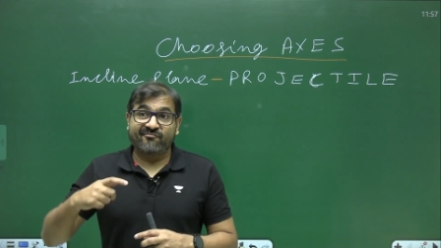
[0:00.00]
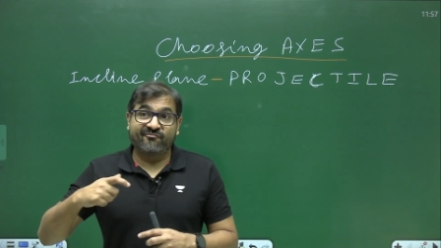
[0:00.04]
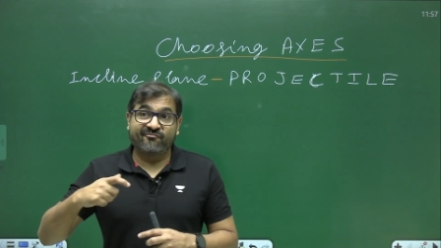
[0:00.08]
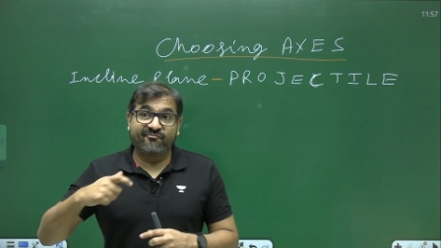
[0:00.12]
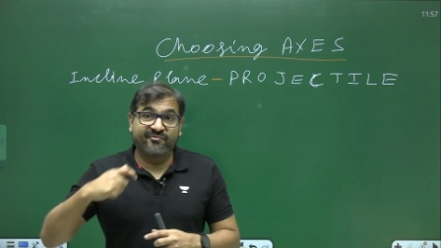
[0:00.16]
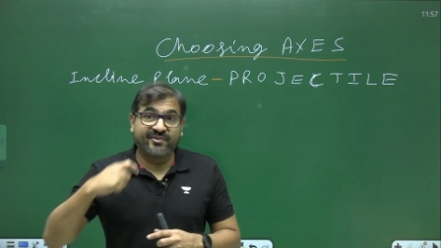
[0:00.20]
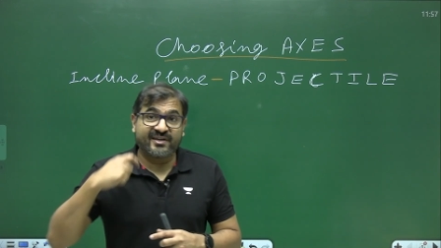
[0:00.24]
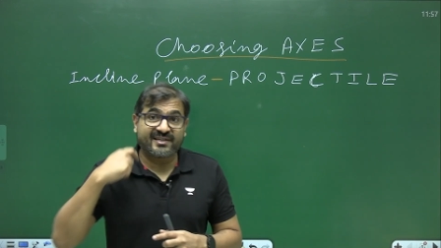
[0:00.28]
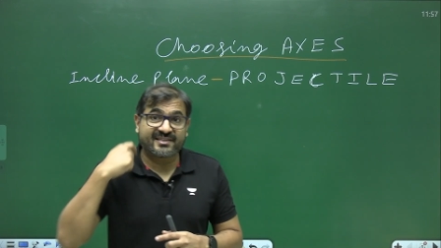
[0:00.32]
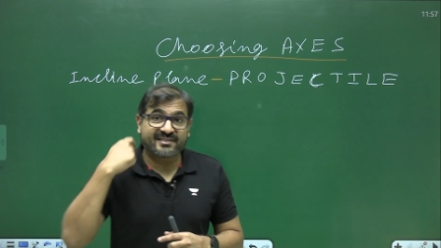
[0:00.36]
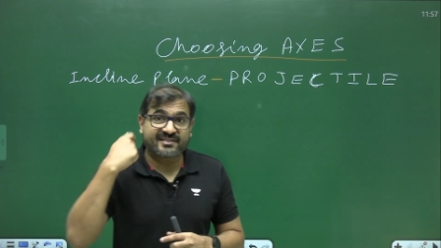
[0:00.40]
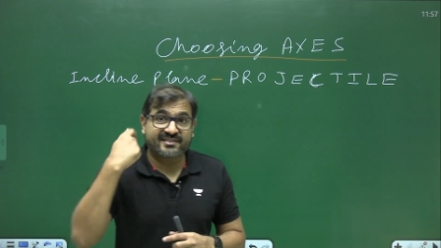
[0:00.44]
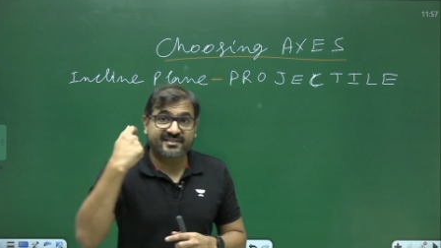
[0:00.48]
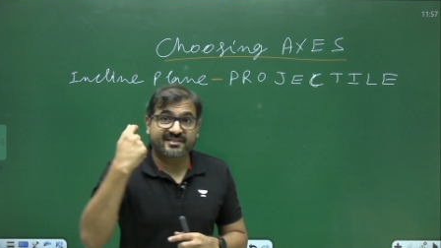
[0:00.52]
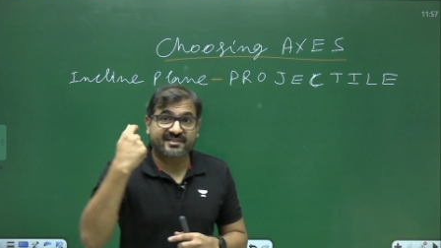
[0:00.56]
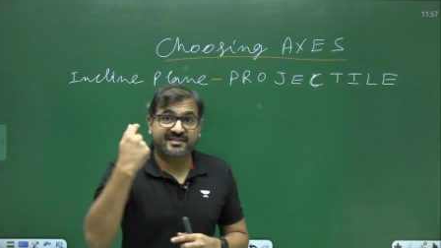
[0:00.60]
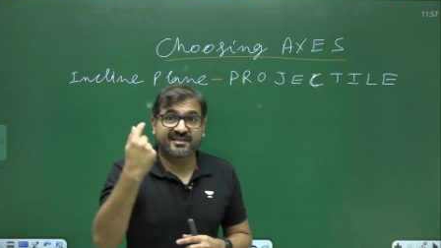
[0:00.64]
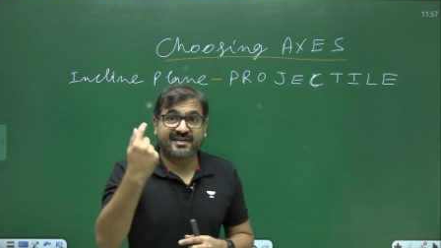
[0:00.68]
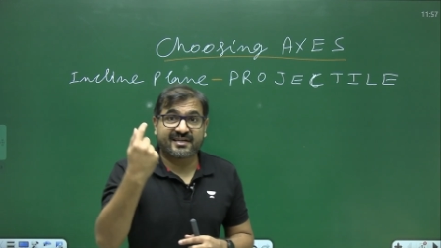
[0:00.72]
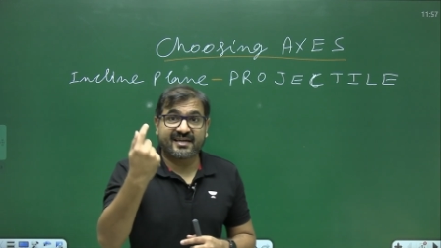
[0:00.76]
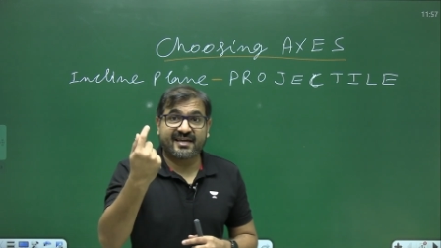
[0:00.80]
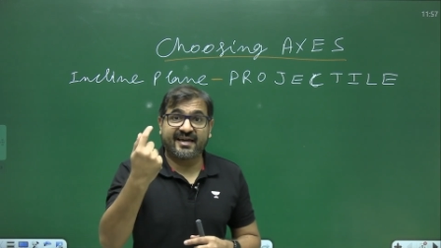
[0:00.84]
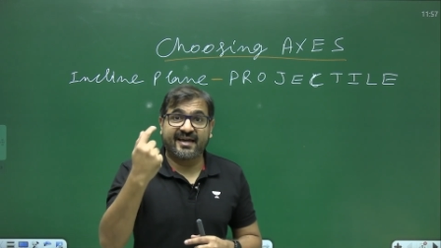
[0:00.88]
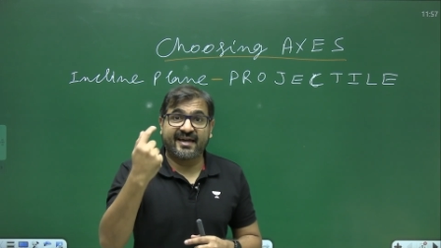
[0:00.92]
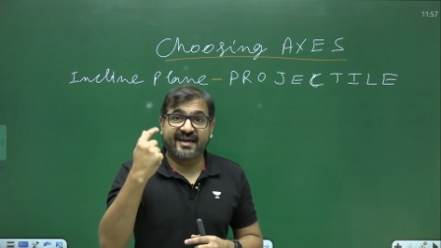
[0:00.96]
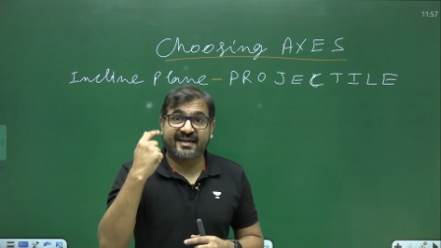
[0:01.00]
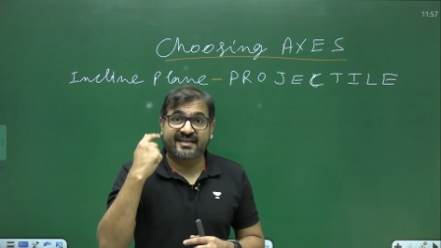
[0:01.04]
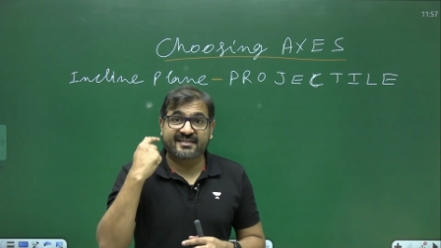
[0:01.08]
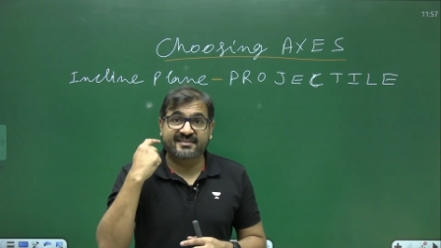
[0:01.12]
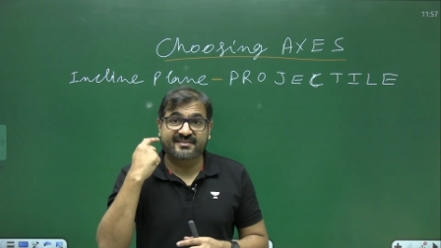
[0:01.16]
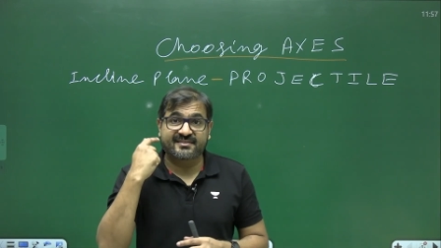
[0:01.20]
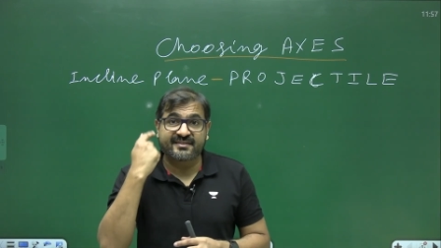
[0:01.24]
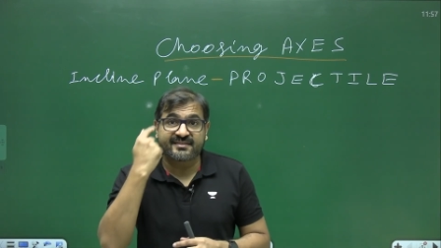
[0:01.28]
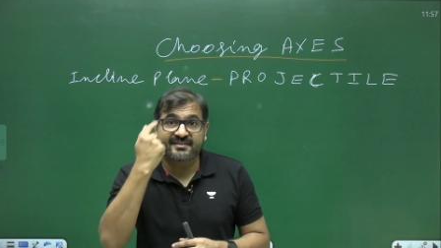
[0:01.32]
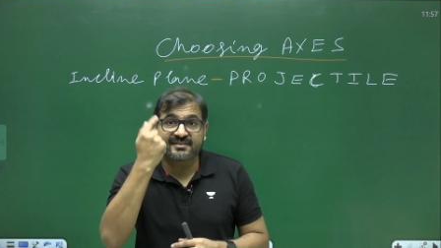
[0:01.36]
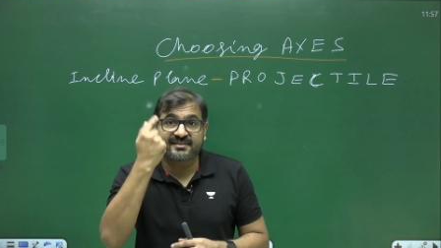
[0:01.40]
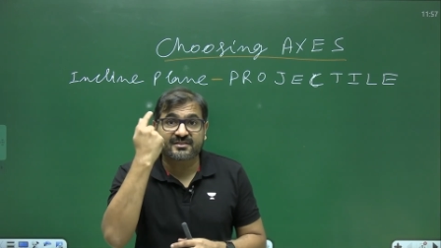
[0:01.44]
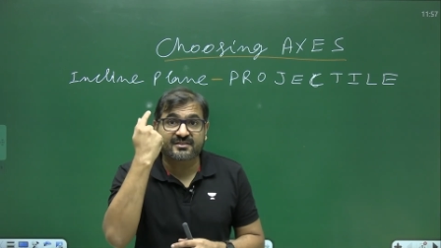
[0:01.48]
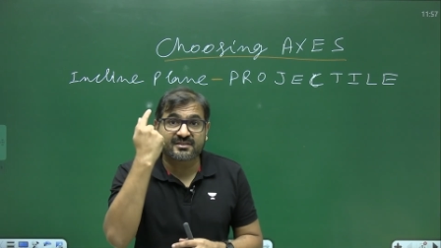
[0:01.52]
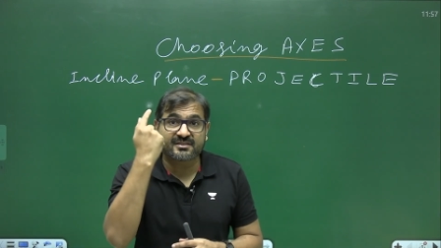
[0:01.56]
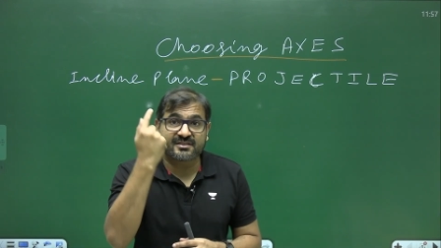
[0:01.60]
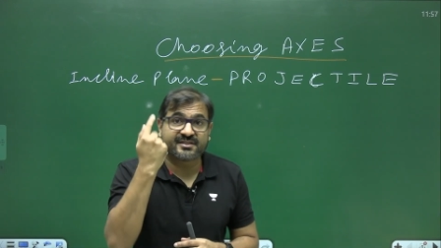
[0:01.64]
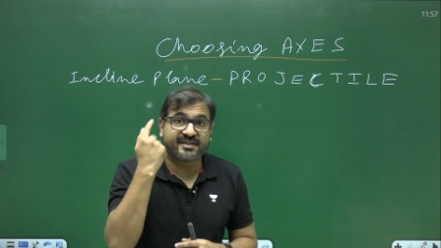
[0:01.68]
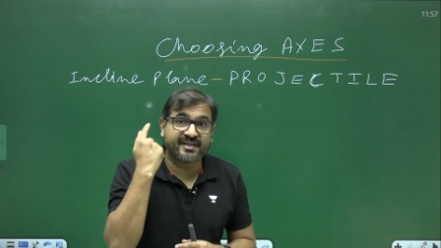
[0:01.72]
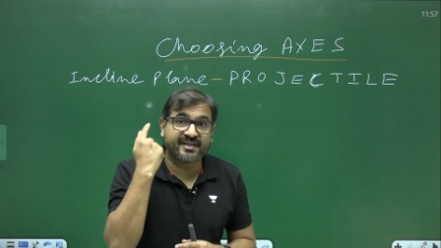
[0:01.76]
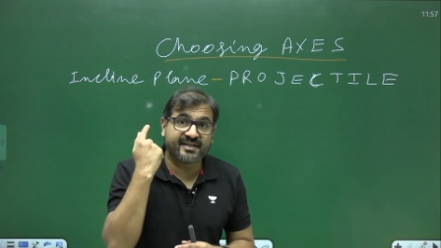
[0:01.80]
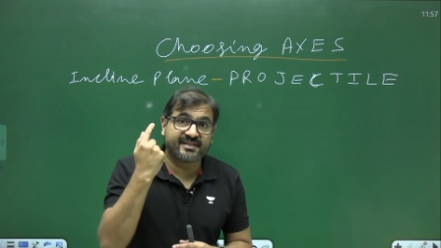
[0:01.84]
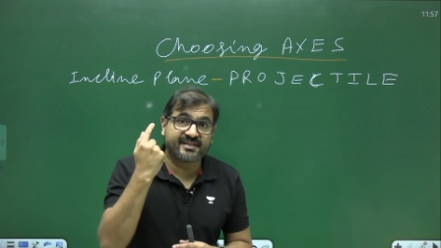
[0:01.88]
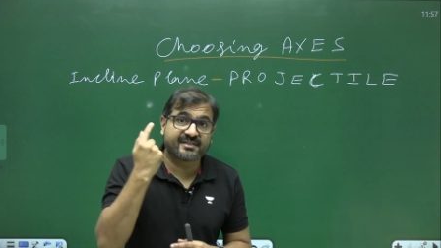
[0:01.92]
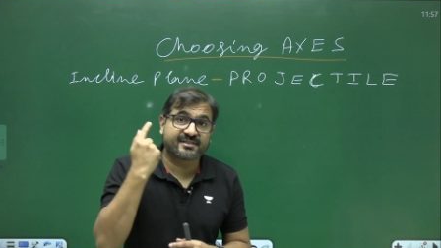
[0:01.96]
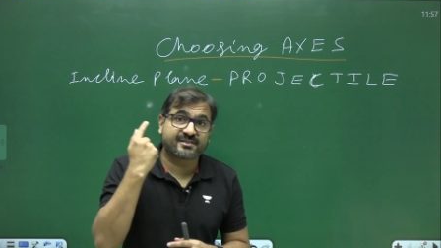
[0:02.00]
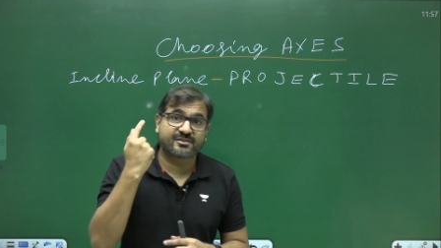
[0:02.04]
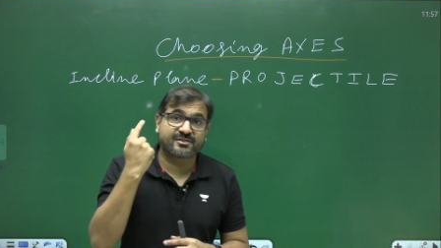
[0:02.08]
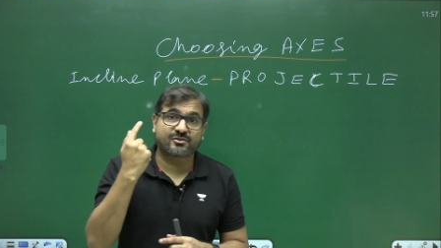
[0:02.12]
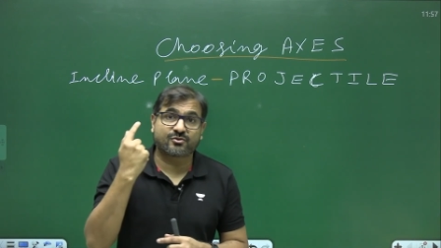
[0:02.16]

which axis needs